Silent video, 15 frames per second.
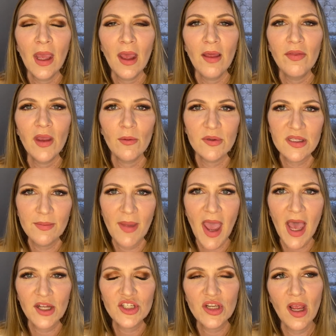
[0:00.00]
there was a
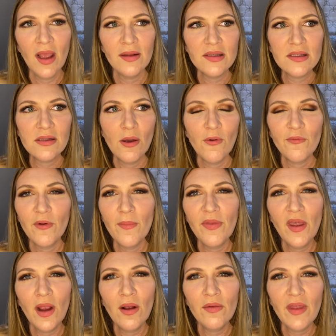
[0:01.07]
match. And so from
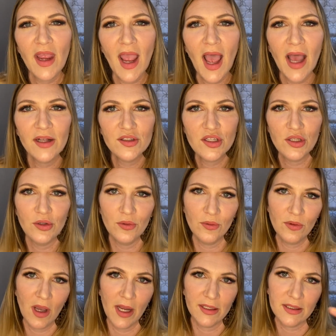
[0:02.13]
there, they had to
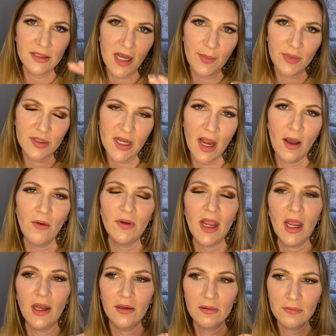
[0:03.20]
kind of taper down
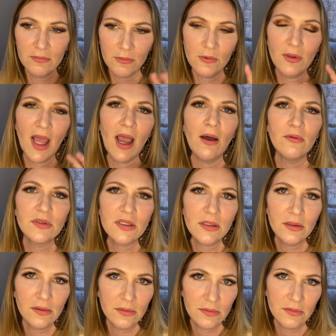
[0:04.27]
and rule out
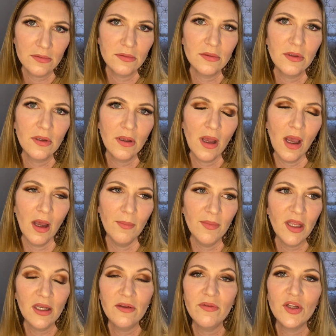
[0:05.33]

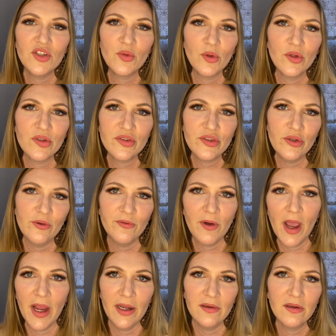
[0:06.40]
individuals to
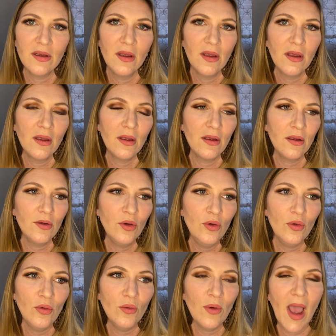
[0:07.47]
find
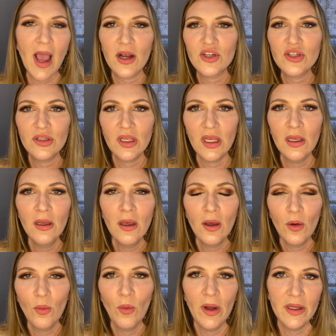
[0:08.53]
who actually
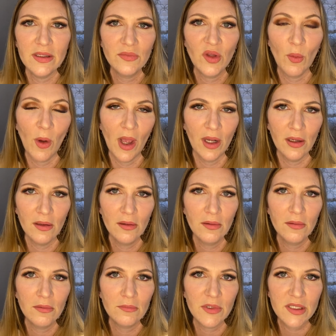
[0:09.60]
was the one
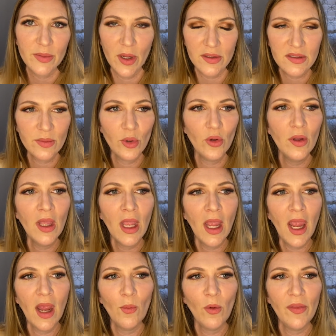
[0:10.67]
responsible.
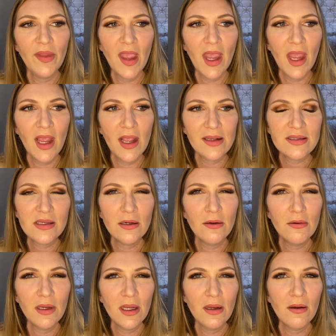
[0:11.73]
And when they
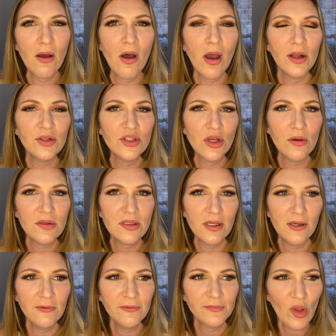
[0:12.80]
zeroed in on
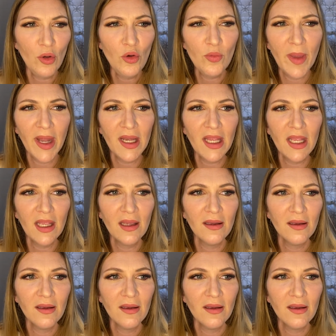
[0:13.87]
Joseph, who many